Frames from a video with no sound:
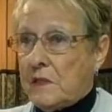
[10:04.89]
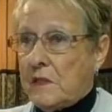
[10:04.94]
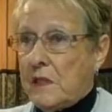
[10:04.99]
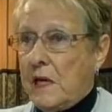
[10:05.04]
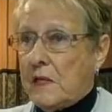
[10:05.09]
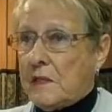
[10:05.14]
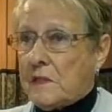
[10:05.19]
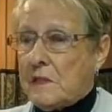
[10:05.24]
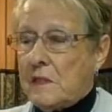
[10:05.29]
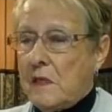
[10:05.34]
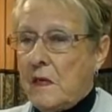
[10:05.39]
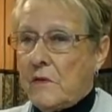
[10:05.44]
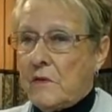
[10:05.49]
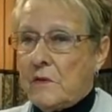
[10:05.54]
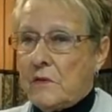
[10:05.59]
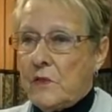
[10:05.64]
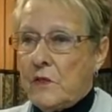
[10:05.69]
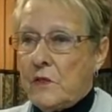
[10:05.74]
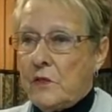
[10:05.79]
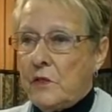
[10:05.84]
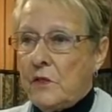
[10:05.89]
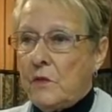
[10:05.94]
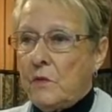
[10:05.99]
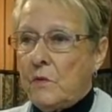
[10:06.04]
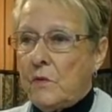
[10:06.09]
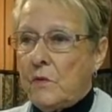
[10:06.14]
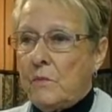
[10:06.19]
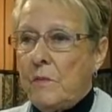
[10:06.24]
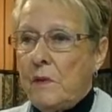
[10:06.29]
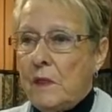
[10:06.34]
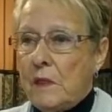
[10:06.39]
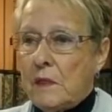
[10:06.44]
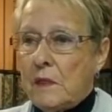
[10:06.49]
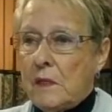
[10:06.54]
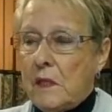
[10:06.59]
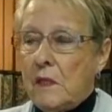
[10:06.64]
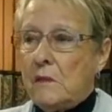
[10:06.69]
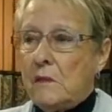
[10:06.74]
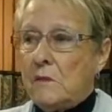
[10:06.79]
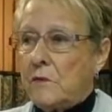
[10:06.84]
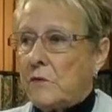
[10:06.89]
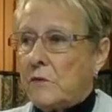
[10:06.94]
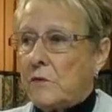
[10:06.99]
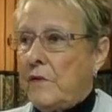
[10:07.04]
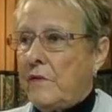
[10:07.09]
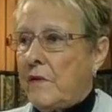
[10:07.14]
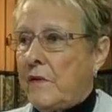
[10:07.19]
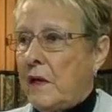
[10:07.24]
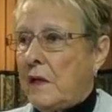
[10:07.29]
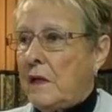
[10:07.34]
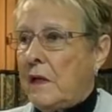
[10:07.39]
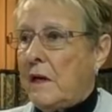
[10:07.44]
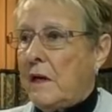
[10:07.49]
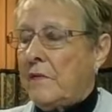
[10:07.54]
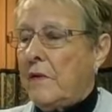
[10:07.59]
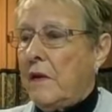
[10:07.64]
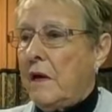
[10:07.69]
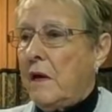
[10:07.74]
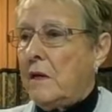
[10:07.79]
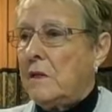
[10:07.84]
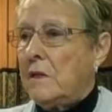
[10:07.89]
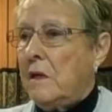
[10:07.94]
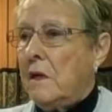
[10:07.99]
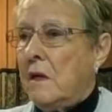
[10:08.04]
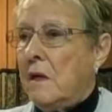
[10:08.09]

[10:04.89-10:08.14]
It has nothing to do with being killed or anything like that.